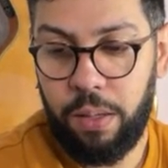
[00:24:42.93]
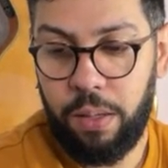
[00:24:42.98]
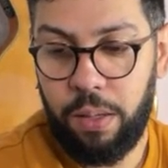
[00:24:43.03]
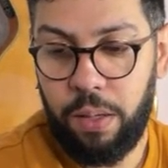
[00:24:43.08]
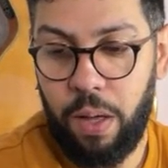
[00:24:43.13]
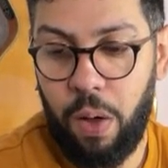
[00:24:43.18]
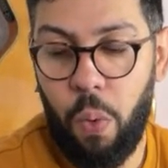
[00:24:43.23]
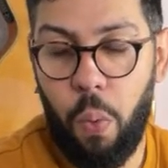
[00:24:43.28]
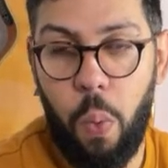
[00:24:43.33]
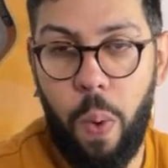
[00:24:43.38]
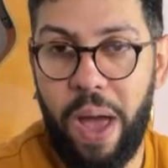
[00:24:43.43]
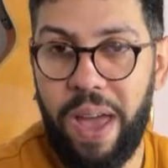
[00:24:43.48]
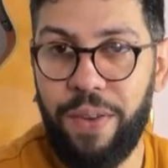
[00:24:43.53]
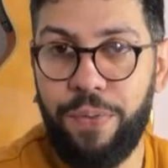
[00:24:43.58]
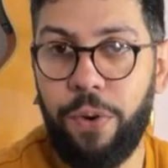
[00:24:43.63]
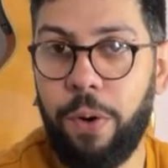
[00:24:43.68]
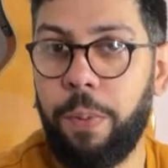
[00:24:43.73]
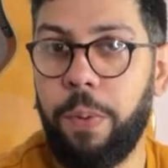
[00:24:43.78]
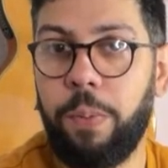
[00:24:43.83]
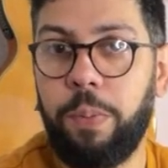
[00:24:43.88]
a way for
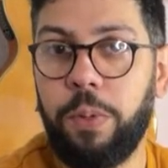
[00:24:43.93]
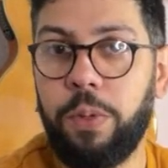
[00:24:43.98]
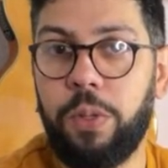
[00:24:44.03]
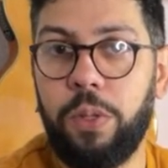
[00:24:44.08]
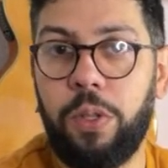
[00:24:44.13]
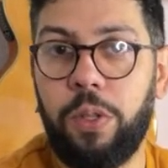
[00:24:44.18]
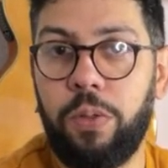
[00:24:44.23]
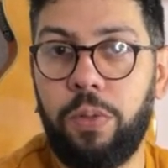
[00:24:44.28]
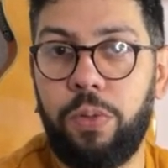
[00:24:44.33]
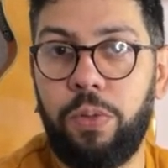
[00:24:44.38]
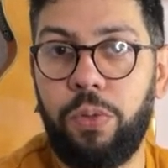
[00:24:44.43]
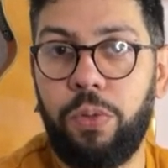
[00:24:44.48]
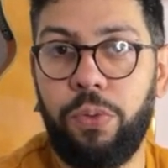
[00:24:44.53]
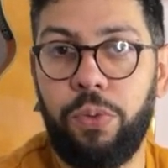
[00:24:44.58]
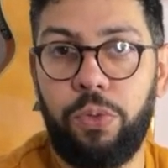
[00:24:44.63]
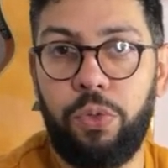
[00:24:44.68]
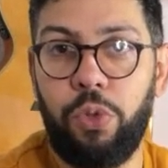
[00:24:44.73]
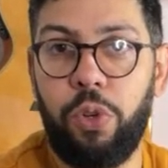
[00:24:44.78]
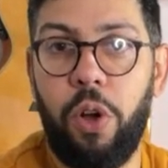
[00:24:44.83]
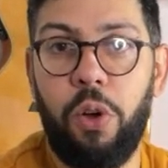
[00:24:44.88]
people
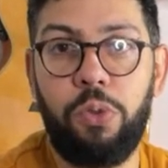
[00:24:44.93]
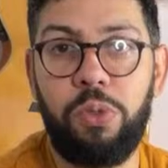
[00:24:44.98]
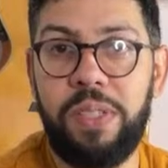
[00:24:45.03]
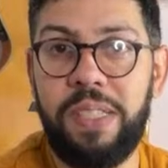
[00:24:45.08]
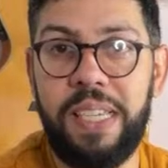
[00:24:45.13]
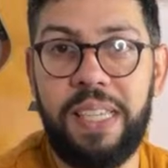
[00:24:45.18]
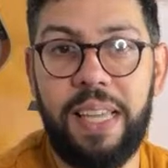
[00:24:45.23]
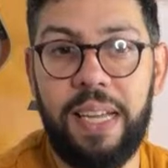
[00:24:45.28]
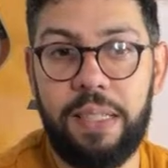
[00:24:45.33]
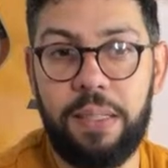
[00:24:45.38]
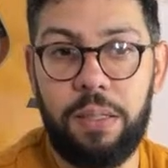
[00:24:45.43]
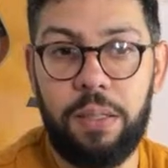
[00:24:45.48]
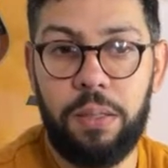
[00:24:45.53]
to go see that.